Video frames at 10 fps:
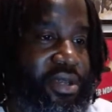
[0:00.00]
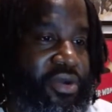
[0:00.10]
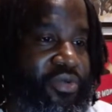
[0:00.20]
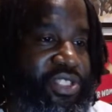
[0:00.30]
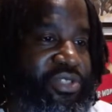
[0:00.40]

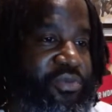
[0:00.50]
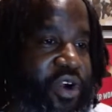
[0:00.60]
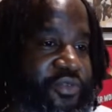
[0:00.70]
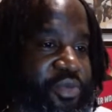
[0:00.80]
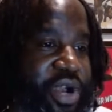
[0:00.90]
Which
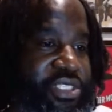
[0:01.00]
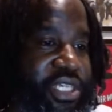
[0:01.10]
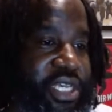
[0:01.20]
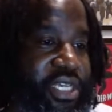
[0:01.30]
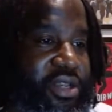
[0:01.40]
Marvel
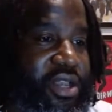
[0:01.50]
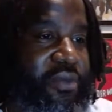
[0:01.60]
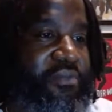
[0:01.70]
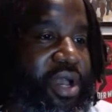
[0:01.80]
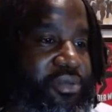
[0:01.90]
project?
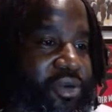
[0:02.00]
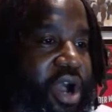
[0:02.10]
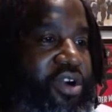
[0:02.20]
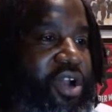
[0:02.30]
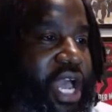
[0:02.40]

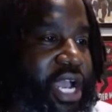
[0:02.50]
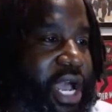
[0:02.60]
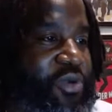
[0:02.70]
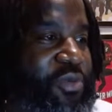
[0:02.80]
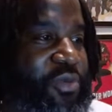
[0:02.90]
Okay, I got
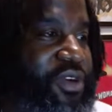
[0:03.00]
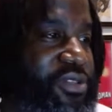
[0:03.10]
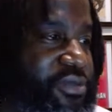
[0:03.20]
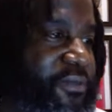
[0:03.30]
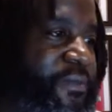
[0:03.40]
one more for you.